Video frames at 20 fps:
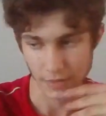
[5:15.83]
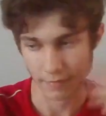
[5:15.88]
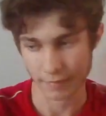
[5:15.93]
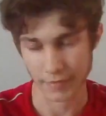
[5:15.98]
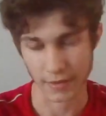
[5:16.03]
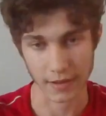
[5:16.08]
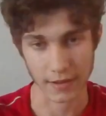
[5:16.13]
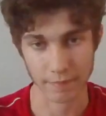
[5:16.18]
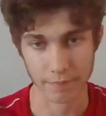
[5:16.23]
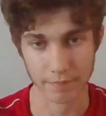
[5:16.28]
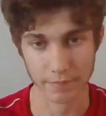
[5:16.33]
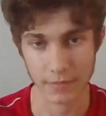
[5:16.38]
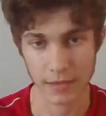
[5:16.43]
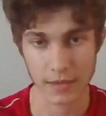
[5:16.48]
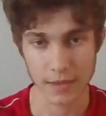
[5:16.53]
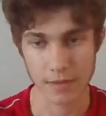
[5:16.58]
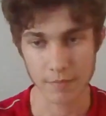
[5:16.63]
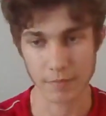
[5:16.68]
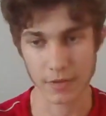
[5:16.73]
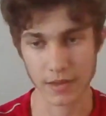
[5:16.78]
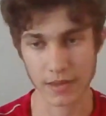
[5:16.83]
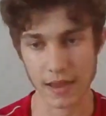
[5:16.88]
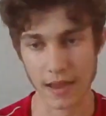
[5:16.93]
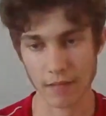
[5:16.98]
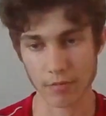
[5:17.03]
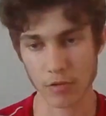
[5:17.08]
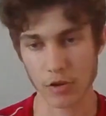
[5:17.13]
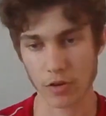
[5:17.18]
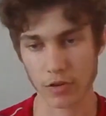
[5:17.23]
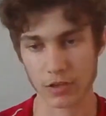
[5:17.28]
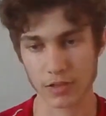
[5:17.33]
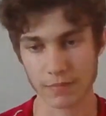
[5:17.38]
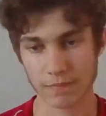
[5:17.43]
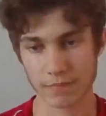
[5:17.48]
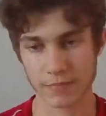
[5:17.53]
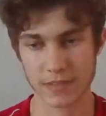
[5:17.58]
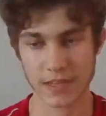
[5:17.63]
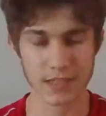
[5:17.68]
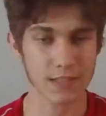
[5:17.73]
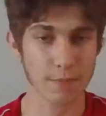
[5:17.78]
yeah. But yeah, look,
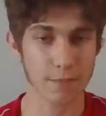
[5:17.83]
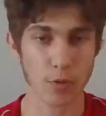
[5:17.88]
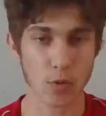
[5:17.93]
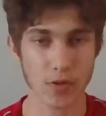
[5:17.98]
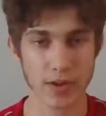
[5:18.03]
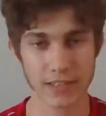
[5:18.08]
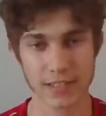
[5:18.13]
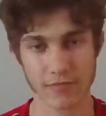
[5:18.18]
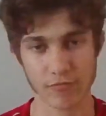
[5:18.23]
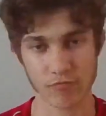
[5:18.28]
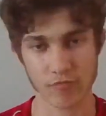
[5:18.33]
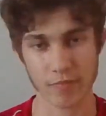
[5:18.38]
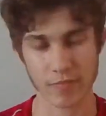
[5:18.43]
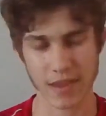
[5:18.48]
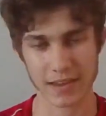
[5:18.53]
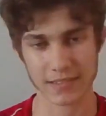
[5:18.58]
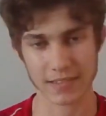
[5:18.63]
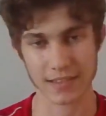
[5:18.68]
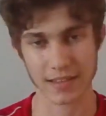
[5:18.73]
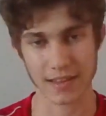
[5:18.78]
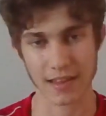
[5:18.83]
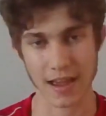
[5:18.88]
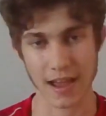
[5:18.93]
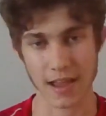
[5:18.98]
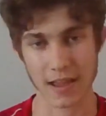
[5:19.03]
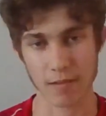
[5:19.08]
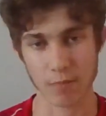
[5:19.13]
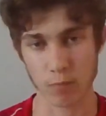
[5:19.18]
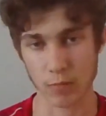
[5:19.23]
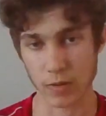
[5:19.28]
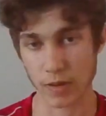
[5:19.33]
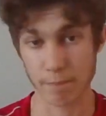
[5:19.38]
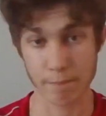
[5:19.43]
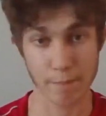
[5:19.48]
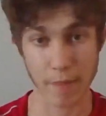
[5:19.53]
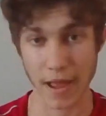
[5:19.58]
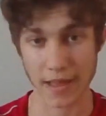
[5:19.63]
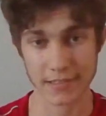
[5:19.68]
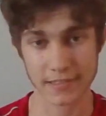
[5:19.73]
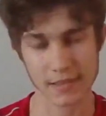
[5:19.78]
disappointing from yesterday. We
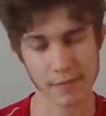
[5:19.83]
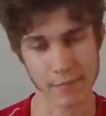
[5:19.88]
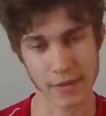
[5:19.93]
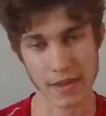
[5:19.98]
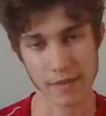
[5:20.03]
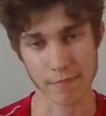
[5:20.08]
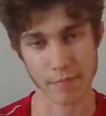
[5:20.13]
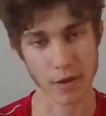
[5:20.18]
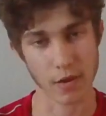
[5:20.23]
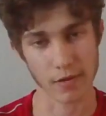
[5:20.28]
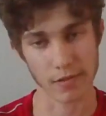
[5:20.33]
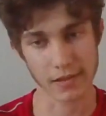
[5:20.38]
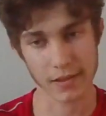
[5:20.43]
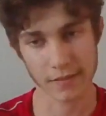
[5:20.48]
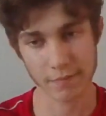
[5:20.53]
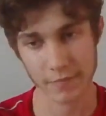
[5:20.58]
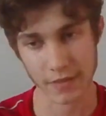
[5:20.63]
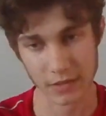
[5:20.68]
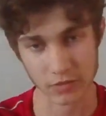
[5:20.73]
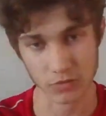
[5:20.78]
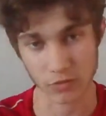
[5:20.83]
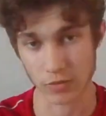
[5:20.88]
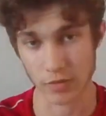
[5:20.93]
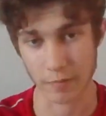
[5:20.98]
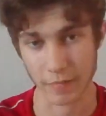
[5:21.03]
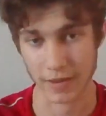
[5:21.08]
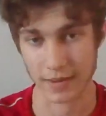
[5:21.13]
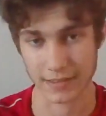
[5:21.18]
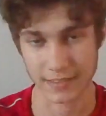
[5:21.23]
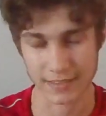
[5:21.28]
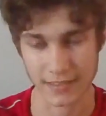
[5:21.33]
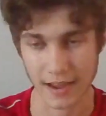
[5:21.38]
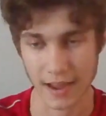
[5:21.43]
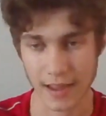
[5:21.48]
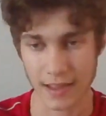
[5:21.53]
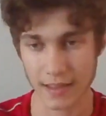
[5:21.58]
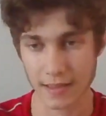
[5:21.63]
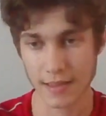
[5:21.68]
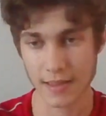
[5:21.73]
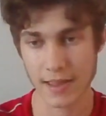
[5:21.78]
better beat Burnley. That's all I'm going to
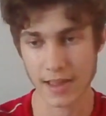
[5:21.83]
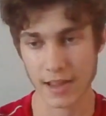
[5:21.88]
say.